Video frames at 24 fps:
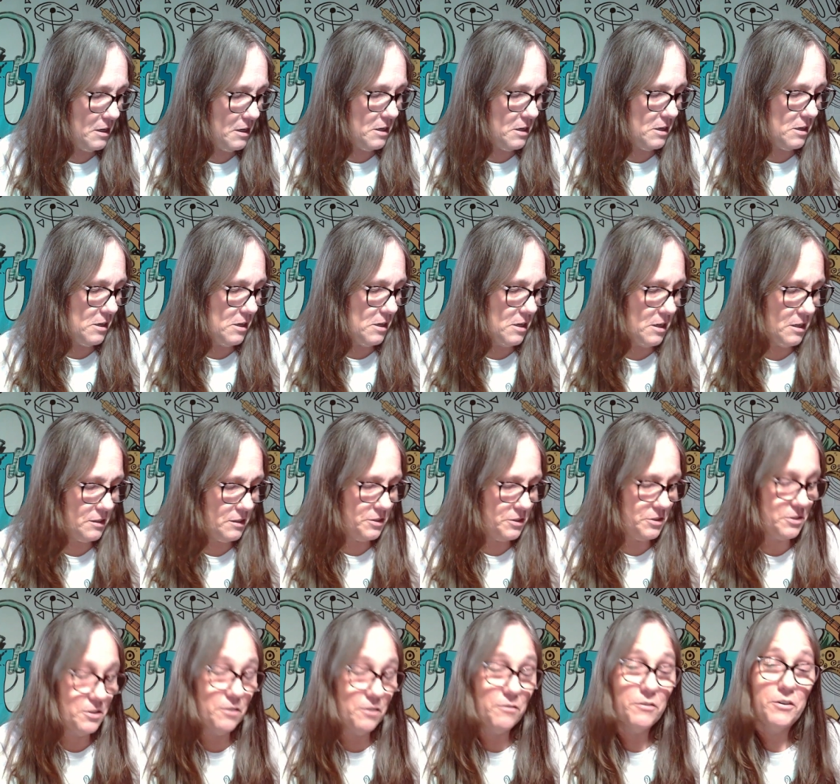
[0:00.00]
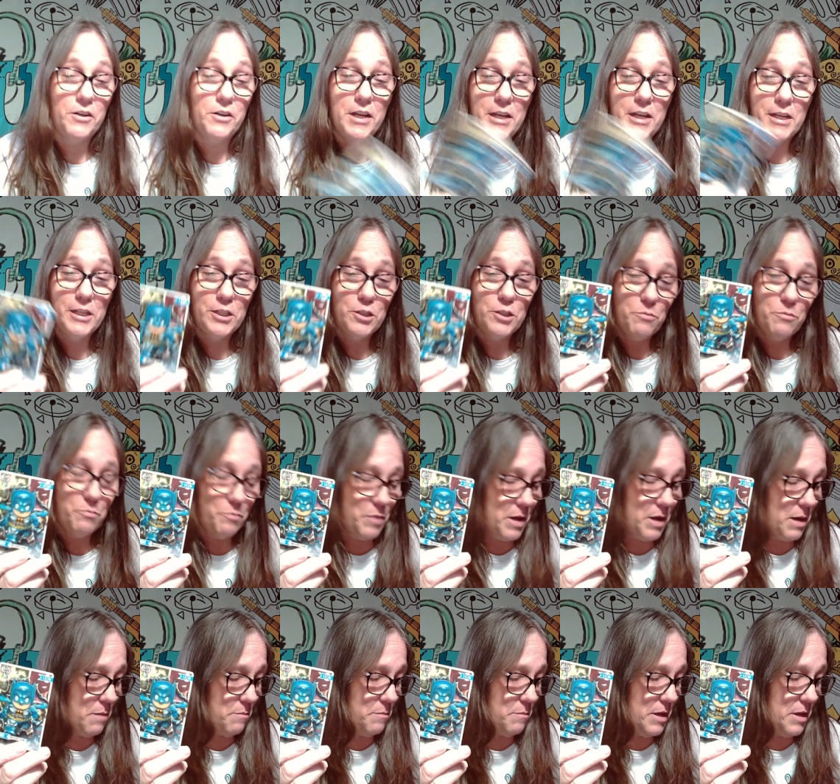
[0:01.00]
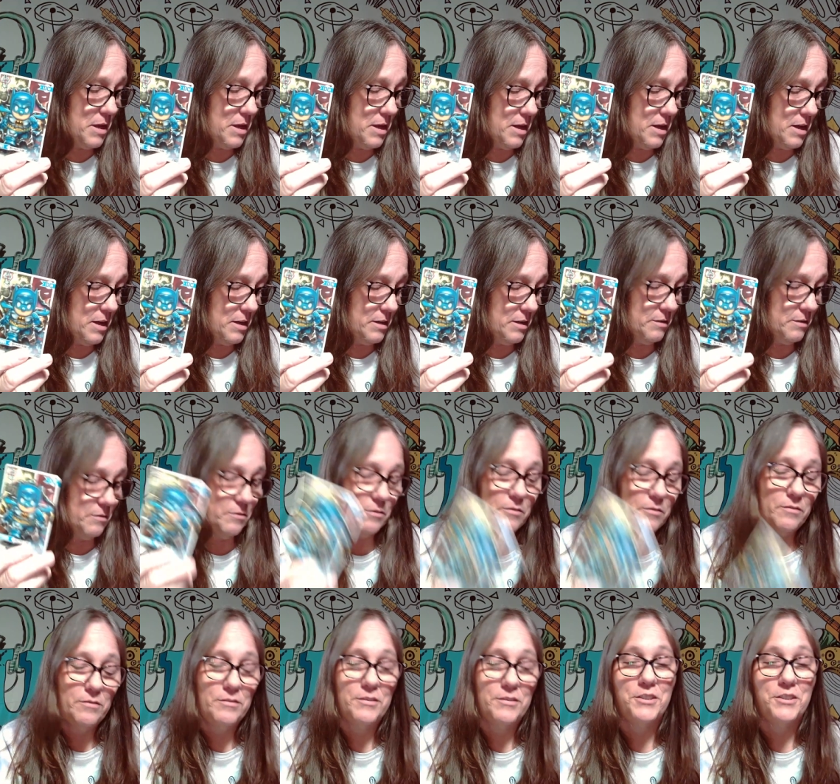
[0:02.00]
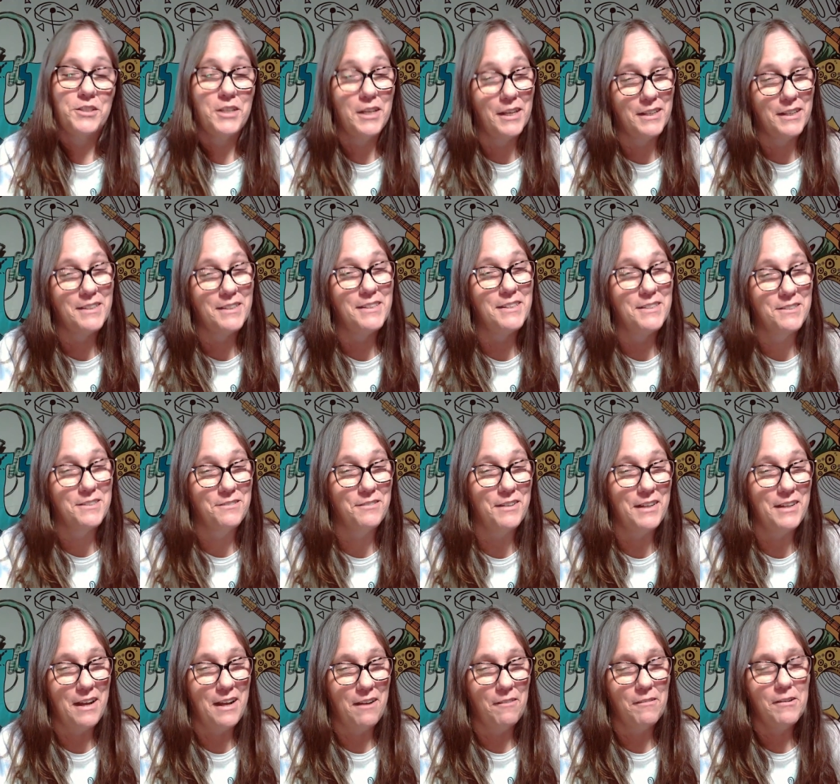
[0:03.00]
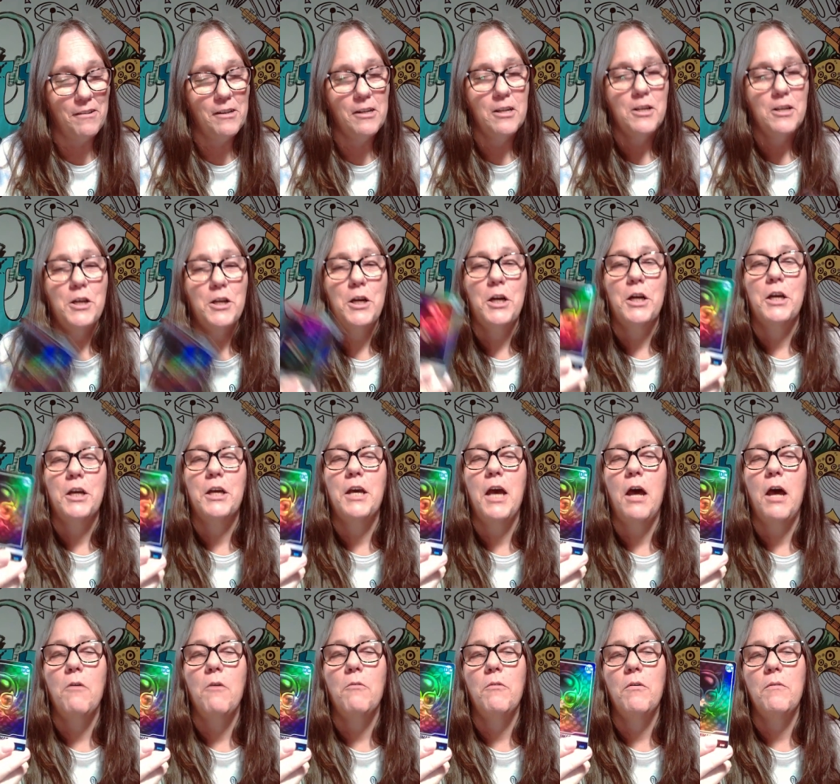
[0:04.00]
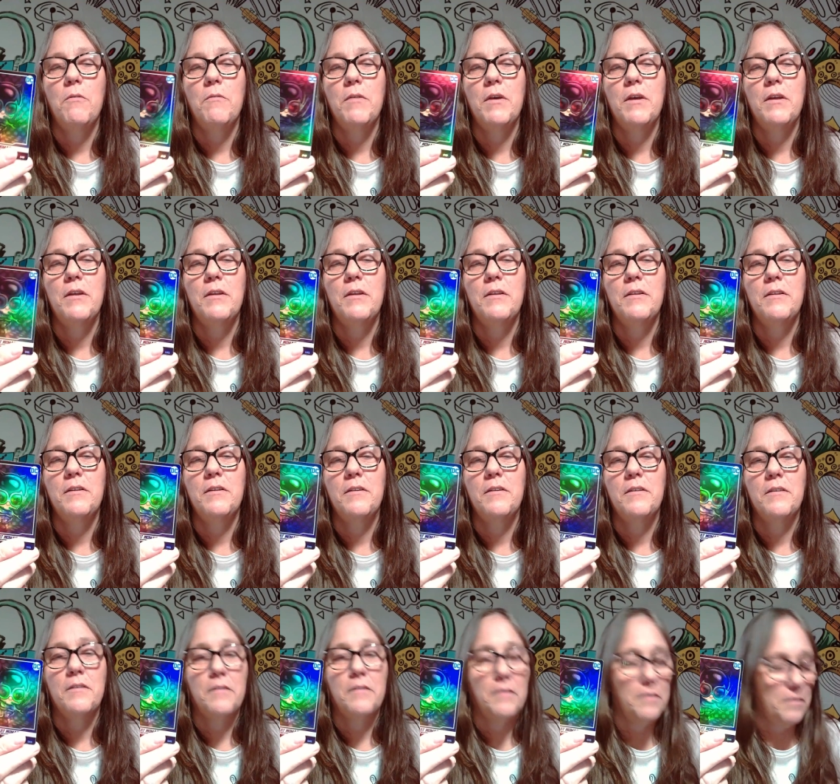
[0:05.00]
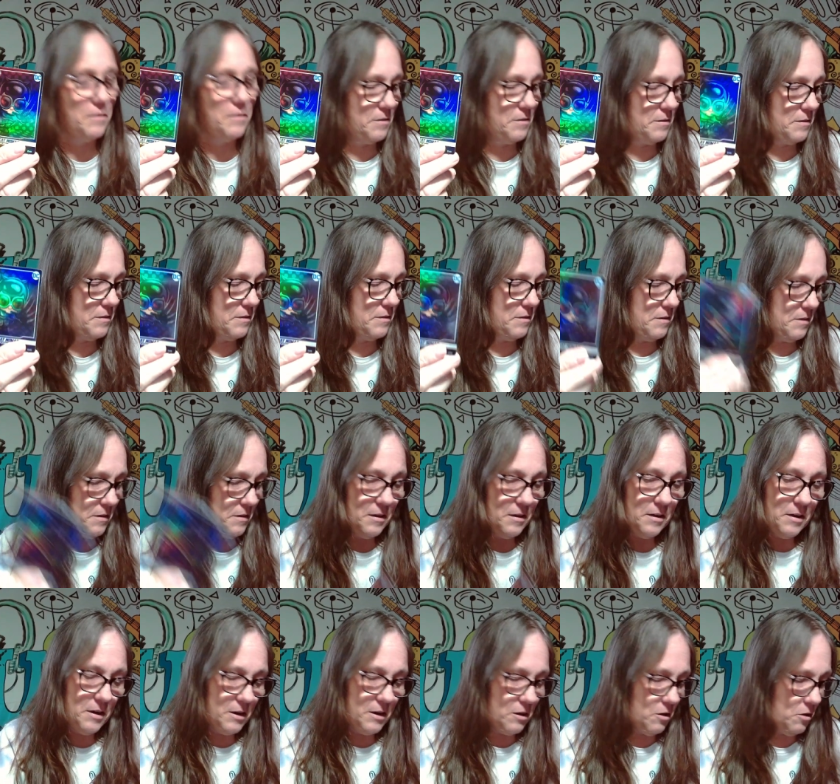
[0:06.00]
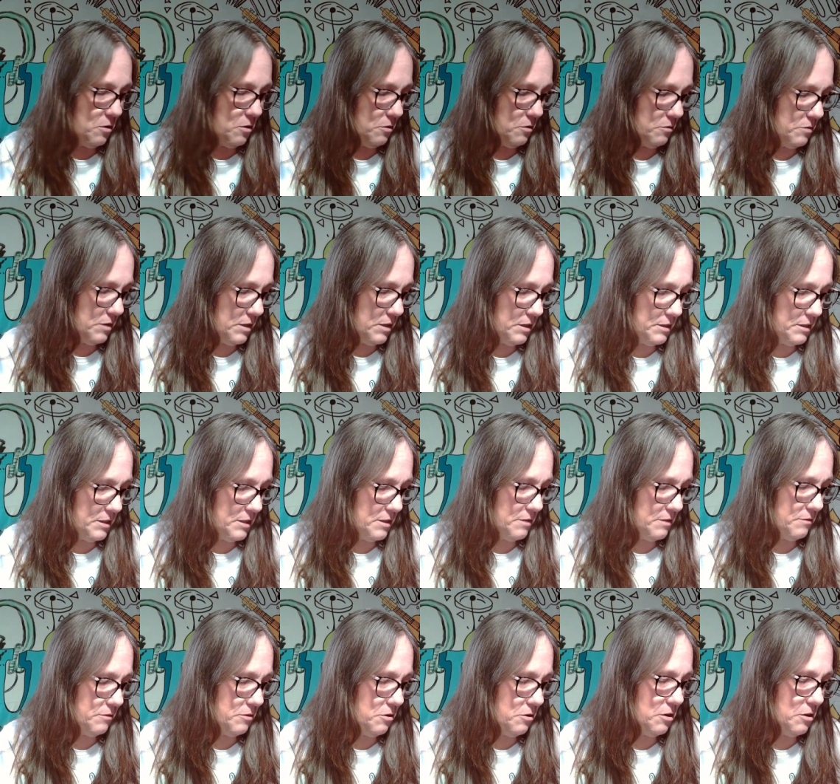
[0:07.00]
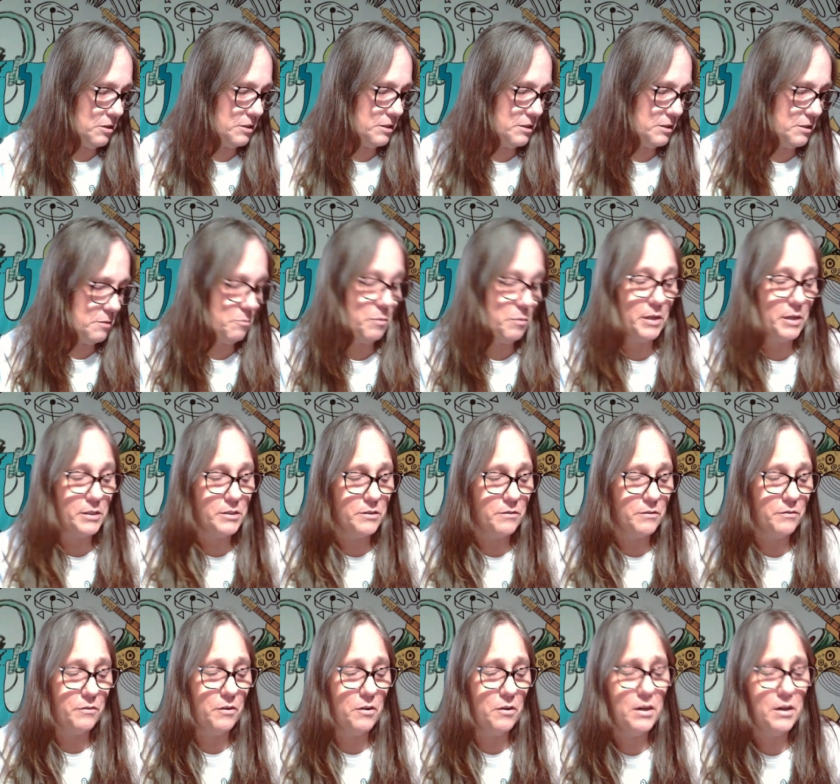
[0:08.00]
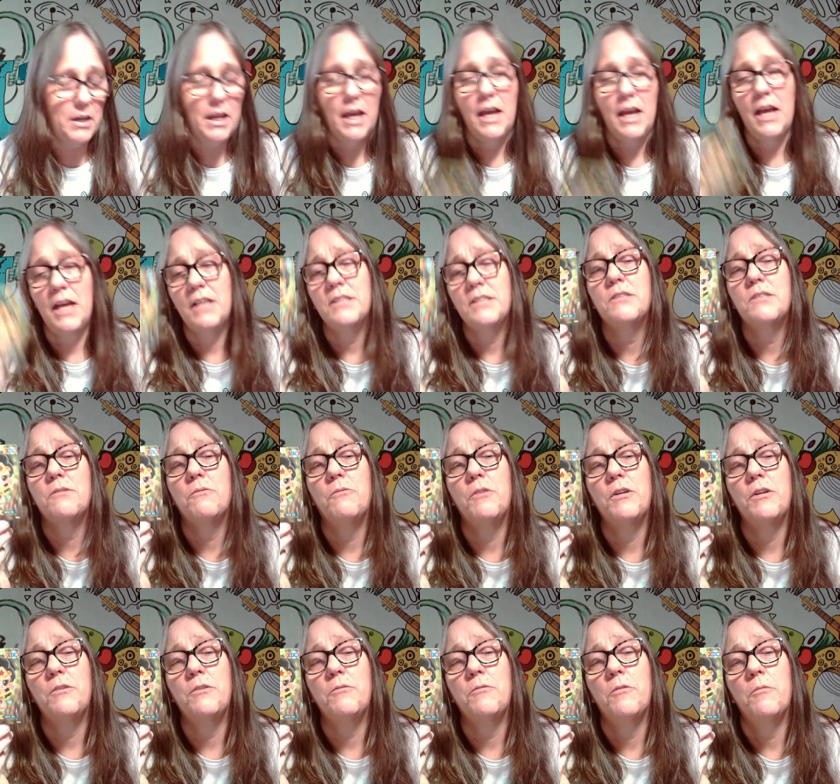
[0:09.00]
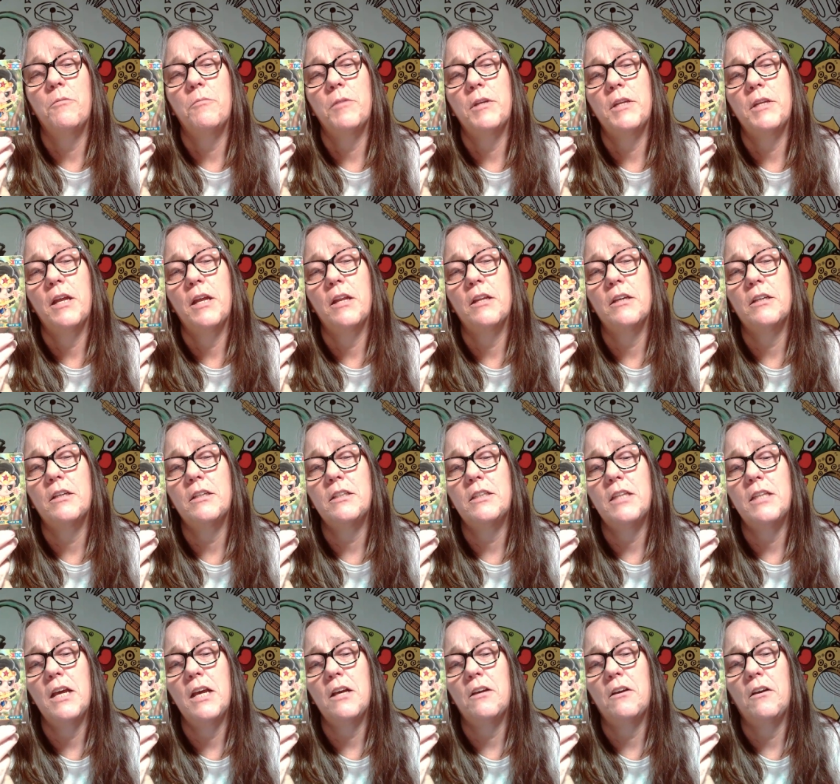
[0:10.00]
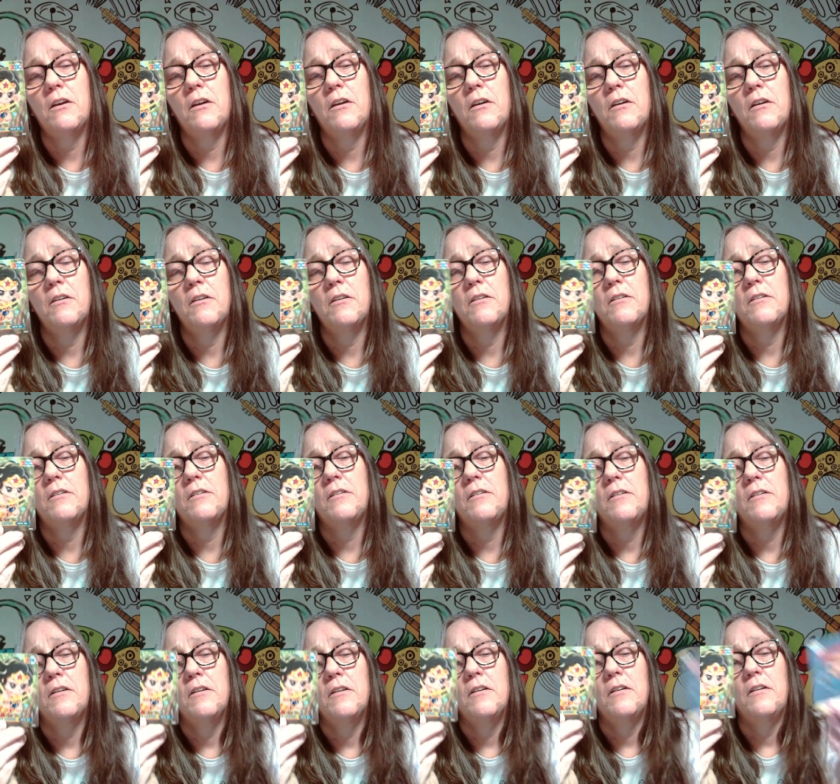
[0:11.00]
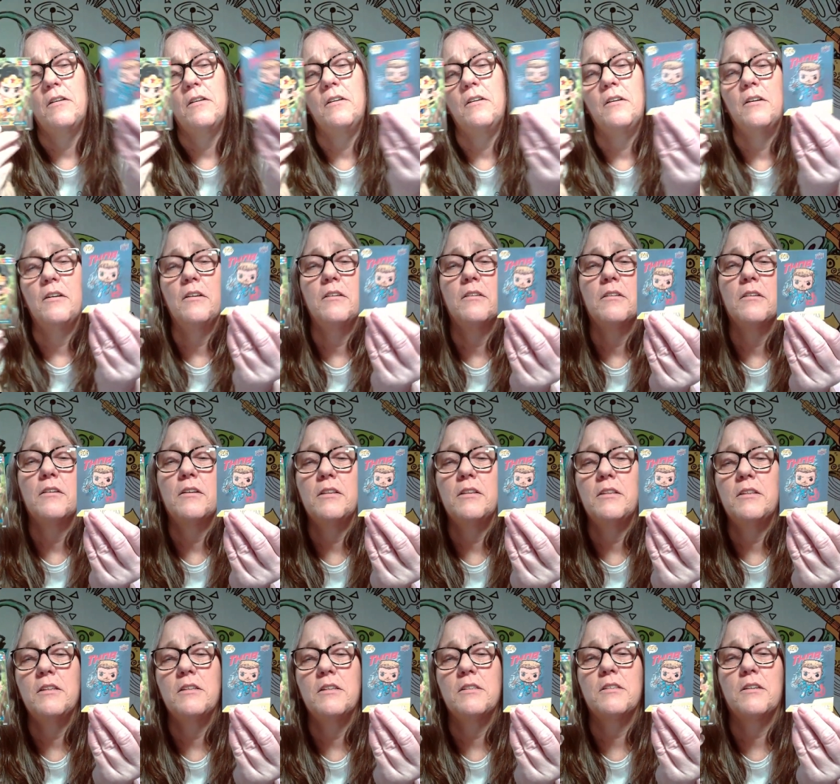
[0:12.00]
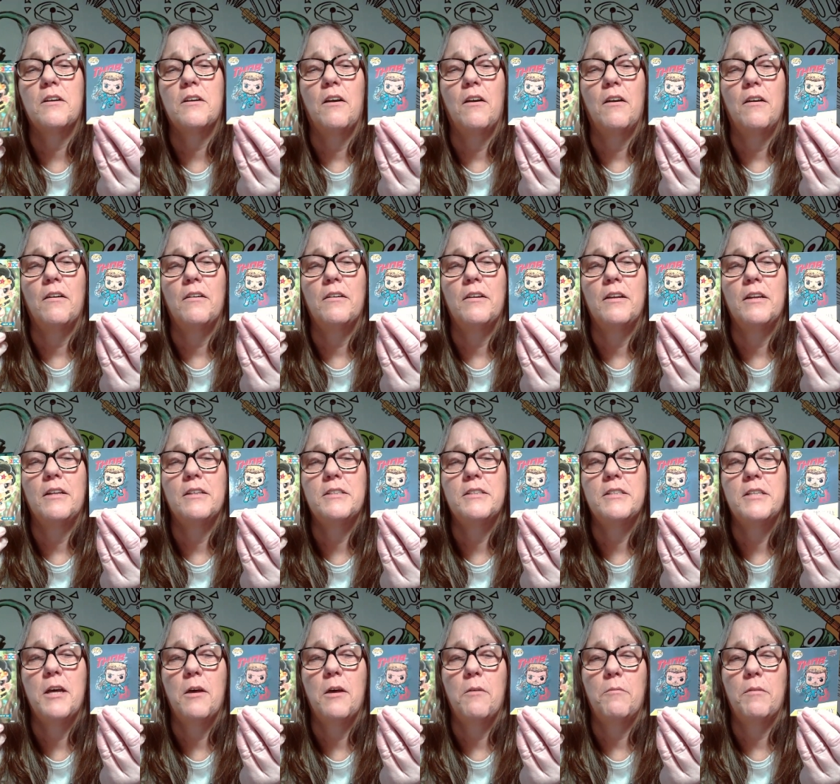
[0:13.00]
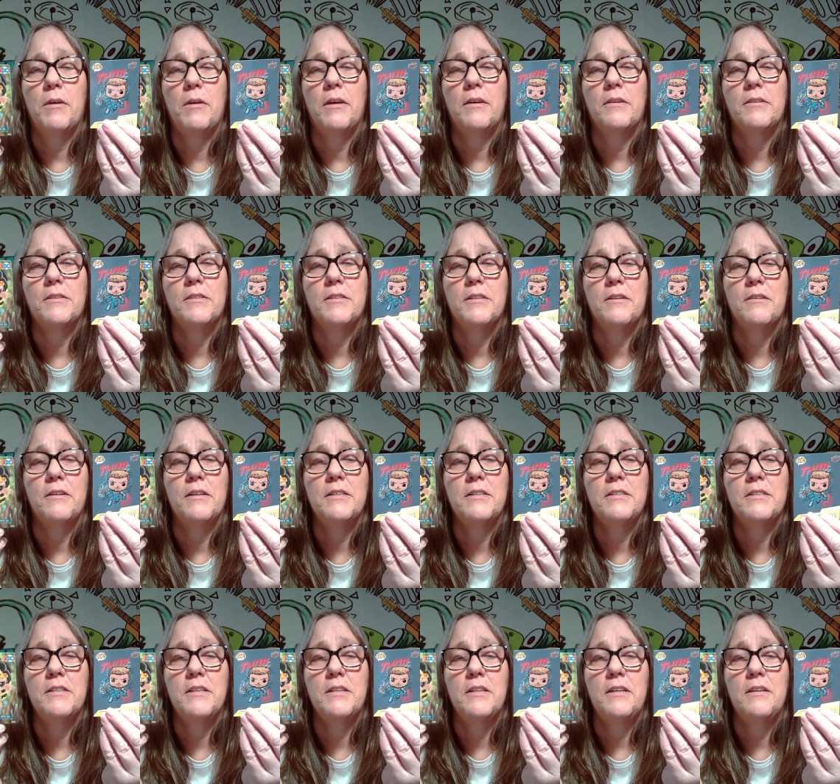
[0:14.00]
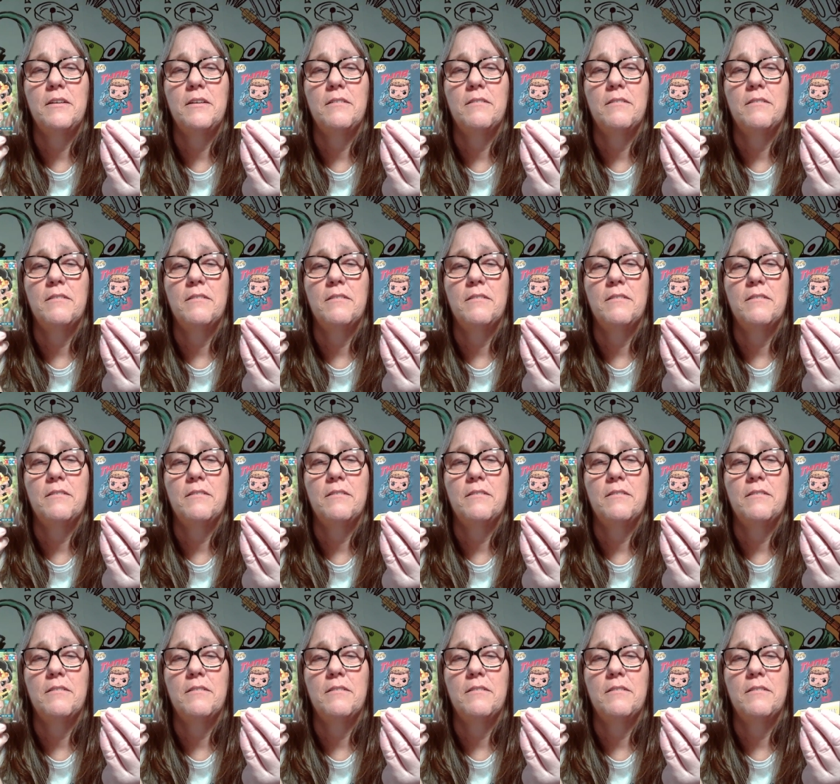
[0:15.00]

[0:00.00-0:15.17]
Uh, Silver Age Batman. Check this one out. Catwoman. Oh, and then of course the best for last, Wonder Woman. Now look at that card and look at this card and tell me, seriously?